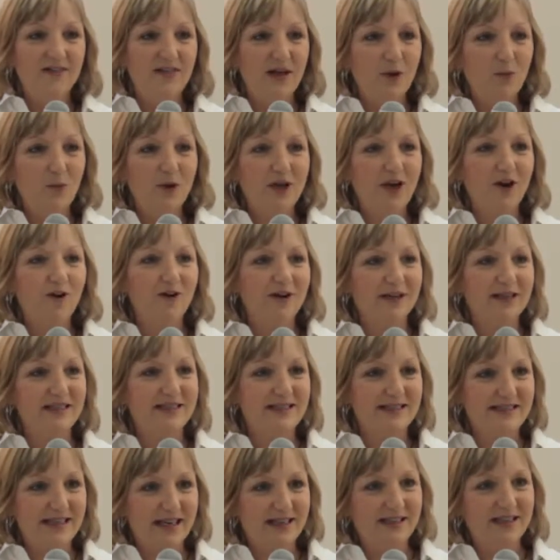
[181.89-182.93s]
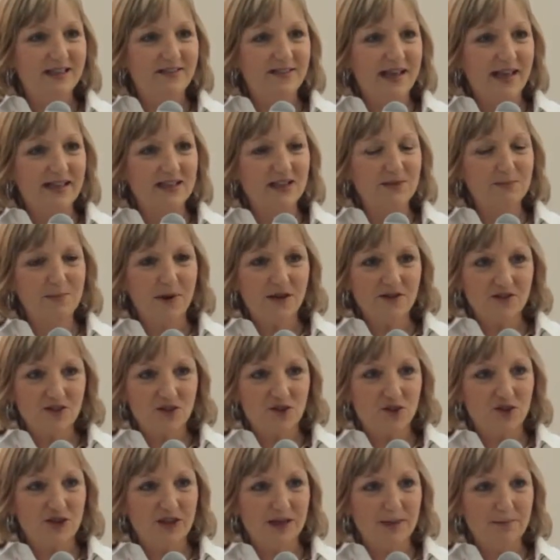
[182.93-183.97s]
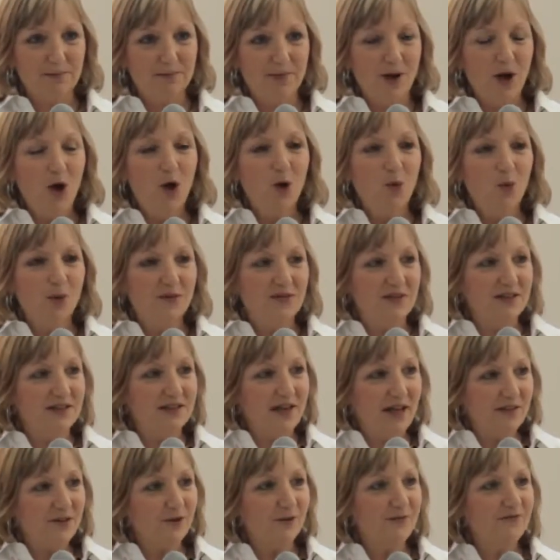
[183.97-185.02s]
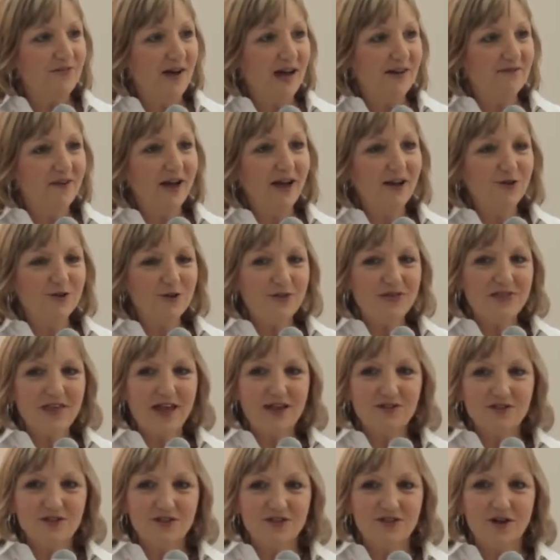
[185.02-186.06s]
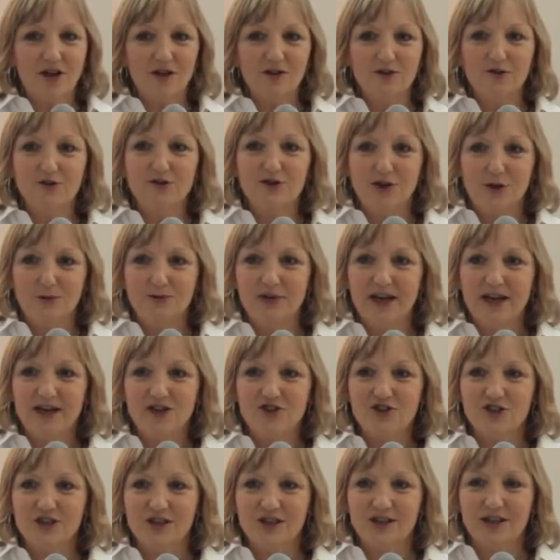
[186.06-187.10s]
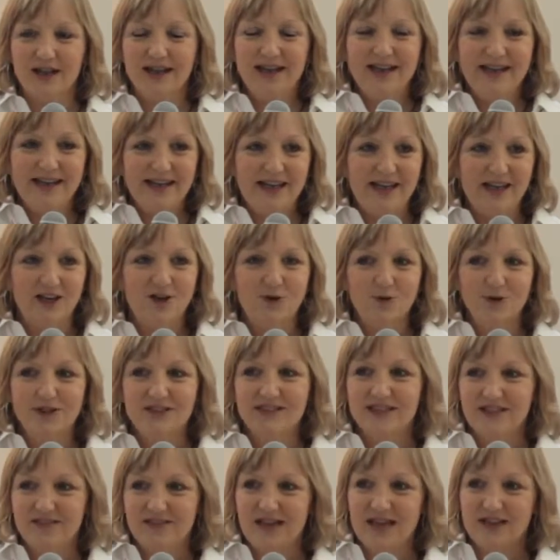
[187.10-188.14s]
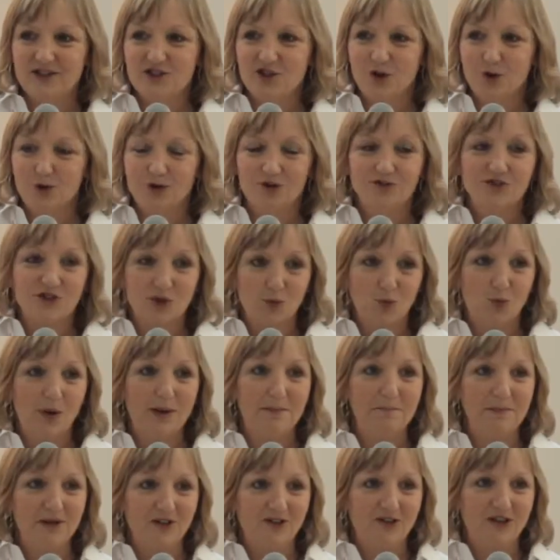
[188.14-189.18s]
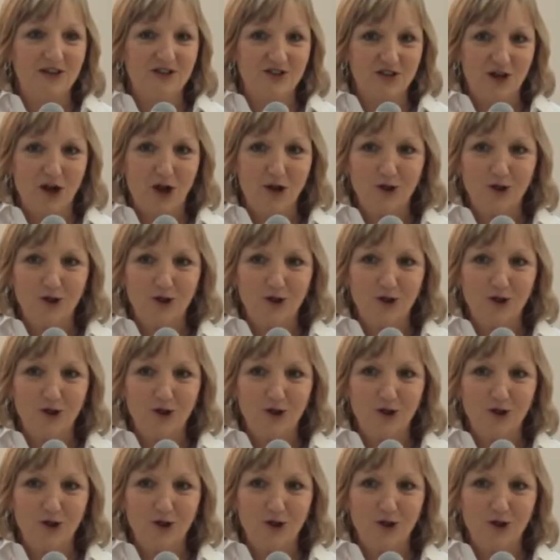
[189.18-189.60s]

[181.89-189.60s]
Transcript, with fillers: that we are extending that sponsorship with another $500,000 donation, increasing that total to $1 million.